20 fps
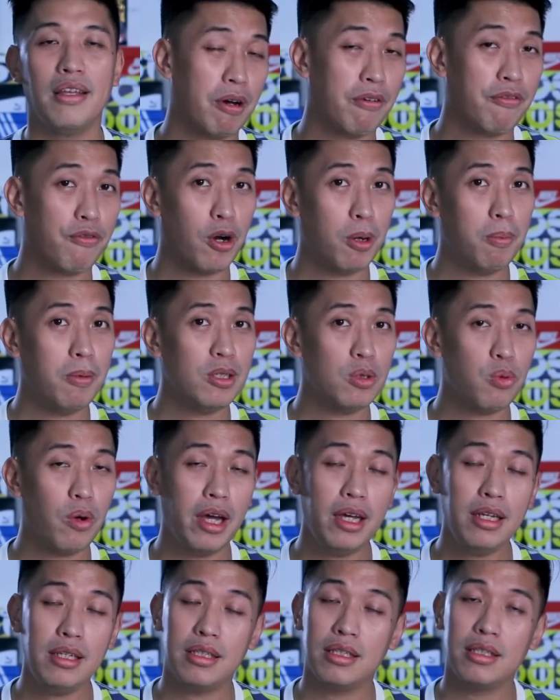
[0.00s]

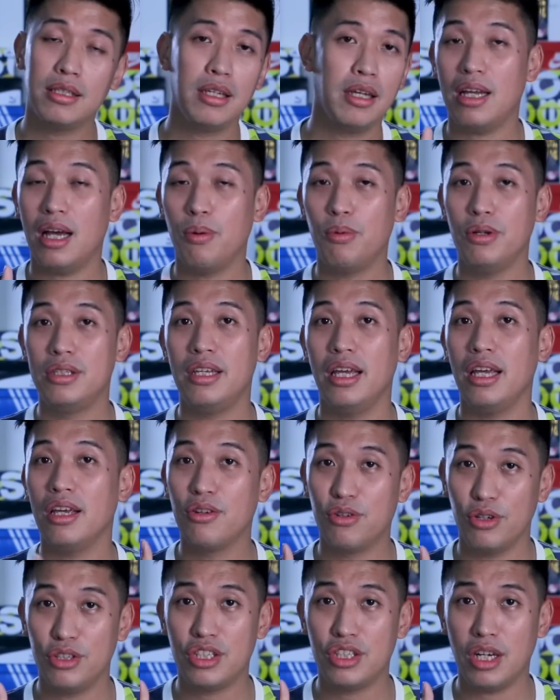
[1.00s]
Performance-wise, I would say
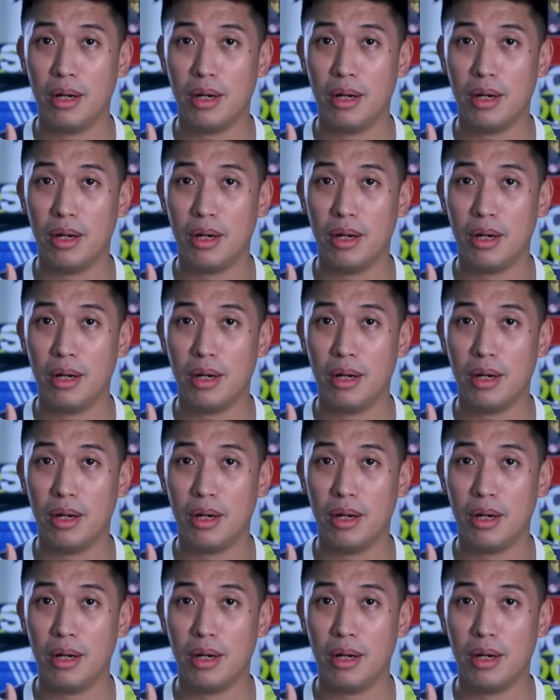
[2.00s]
good